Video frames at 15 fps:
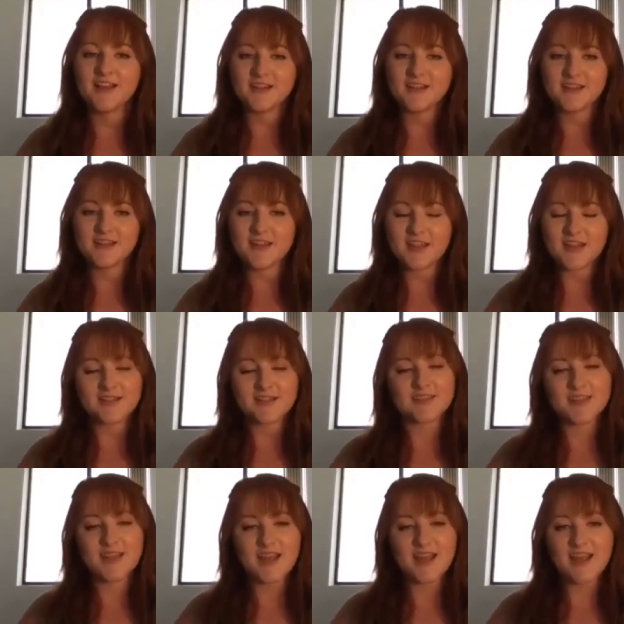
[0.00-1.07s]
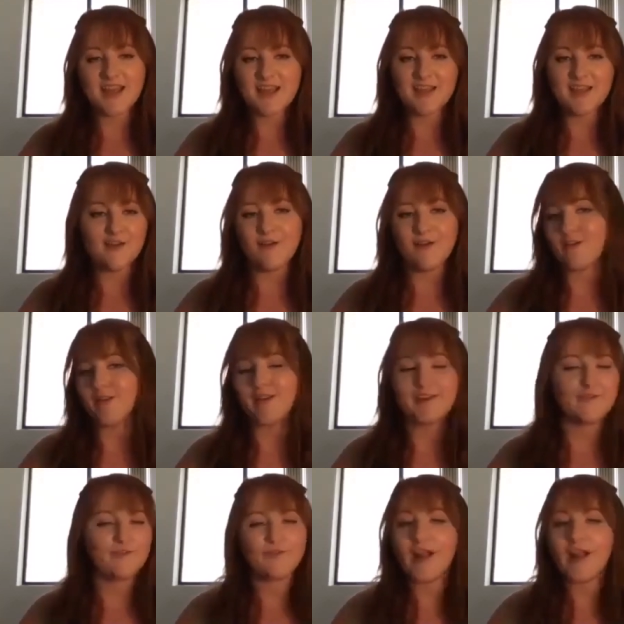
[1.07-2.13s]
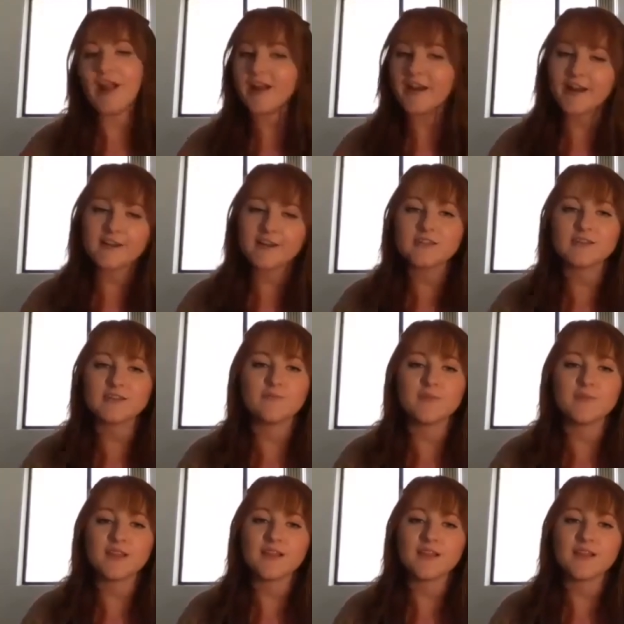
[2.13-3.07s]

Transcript: this day on like Friday or something,